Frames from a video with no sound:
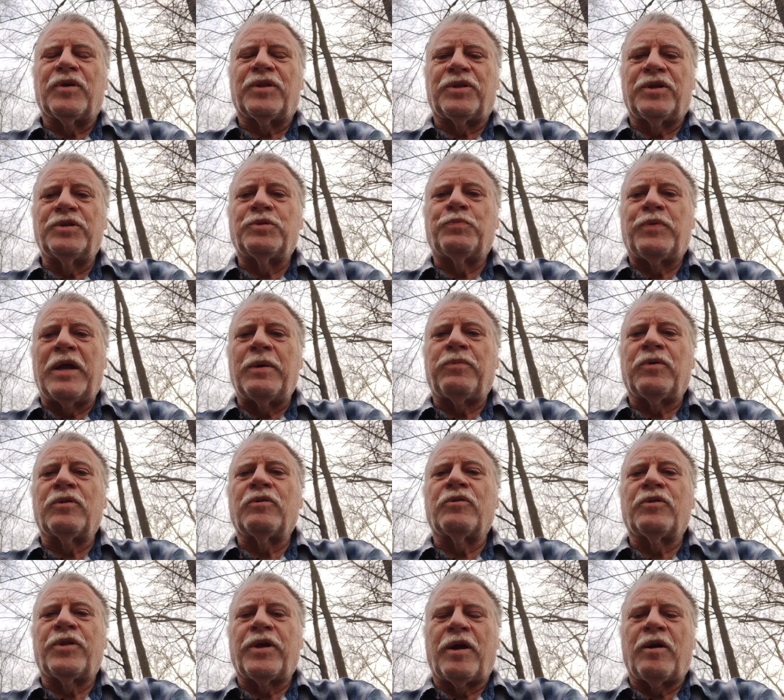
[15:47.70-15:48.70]
these people
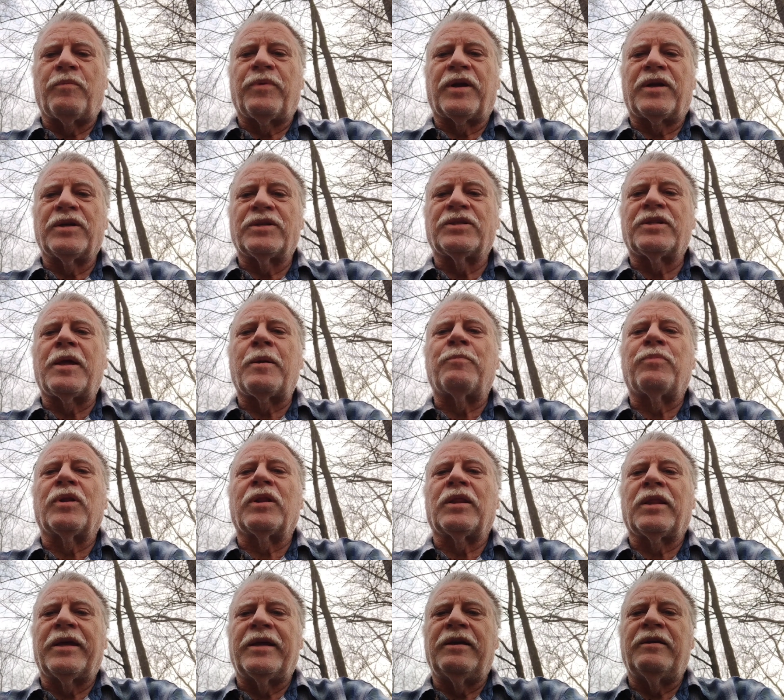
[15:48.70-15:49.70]
are there because they
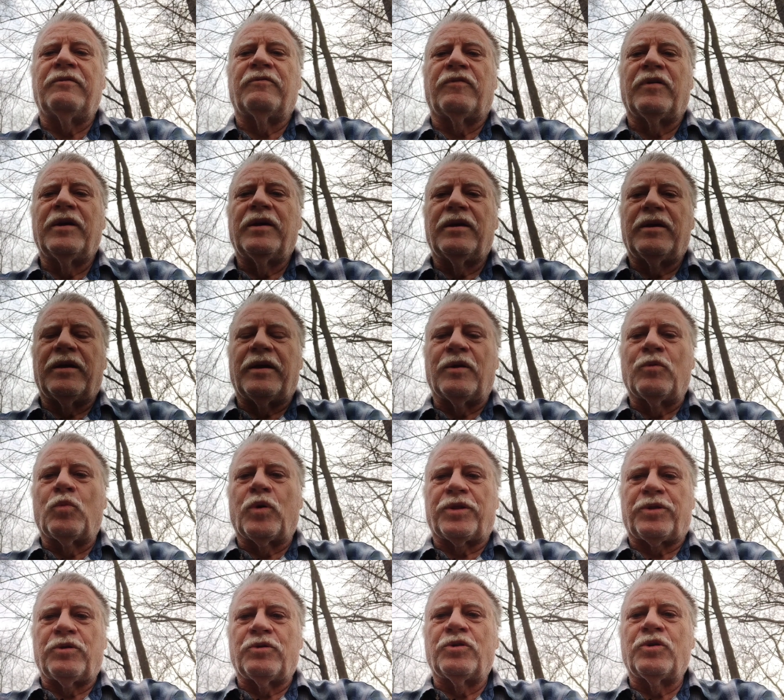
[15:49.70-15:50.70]
believe in
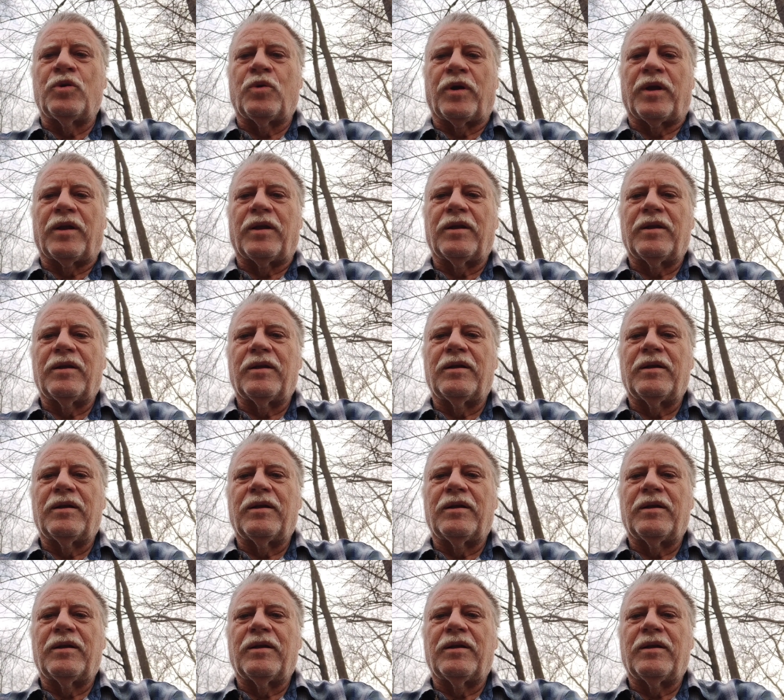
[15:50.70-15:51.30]
what they're doing